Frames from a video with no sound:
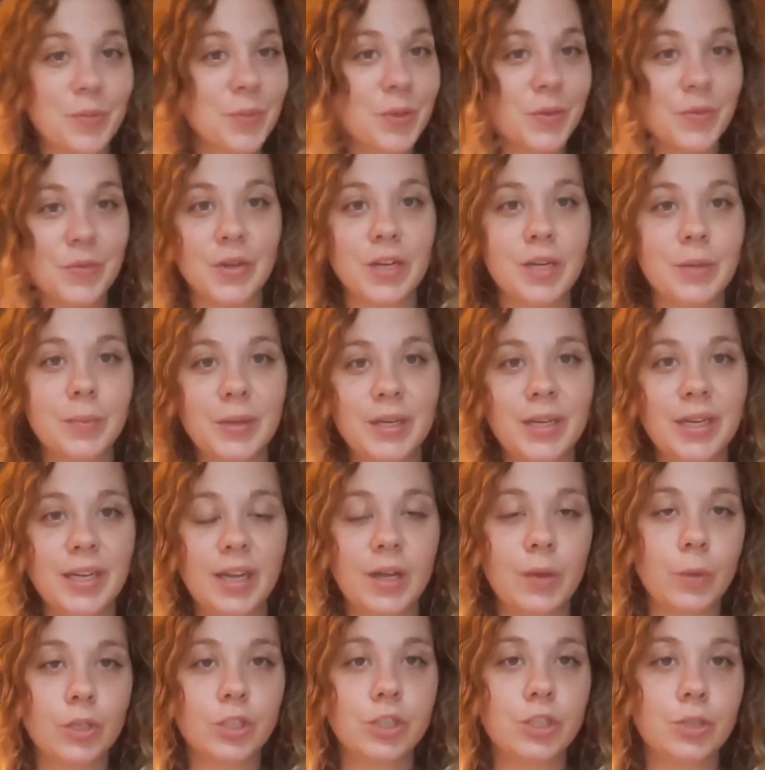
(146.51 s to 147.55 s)
from the very
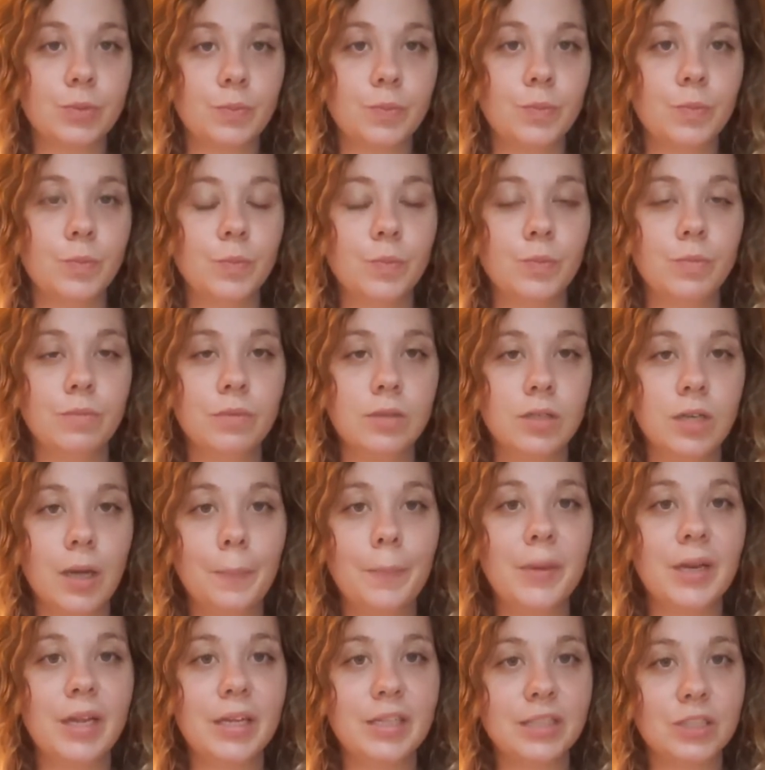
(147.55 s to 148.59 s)
beginning what your
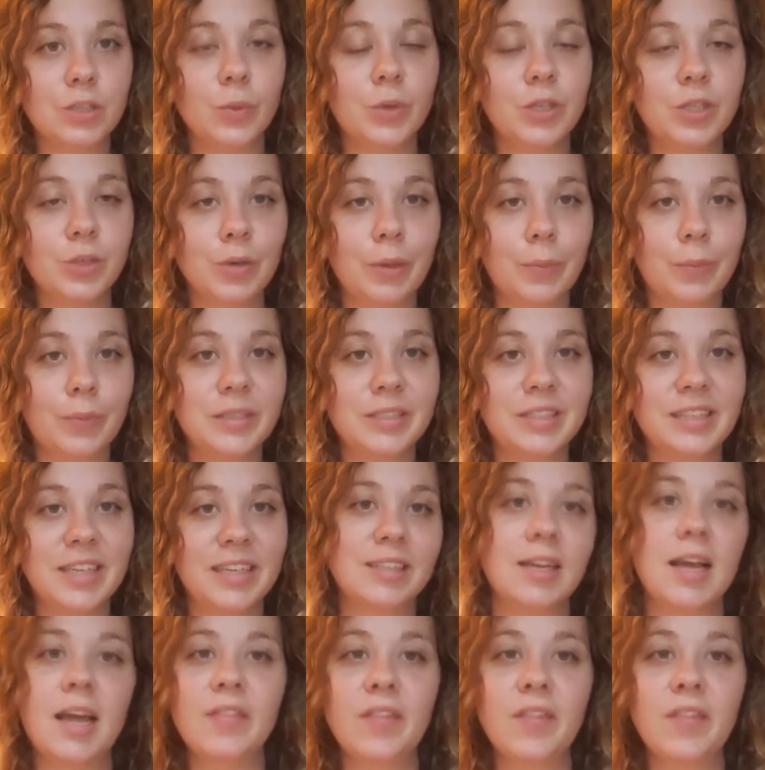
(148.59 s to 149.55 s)
company is going to represent.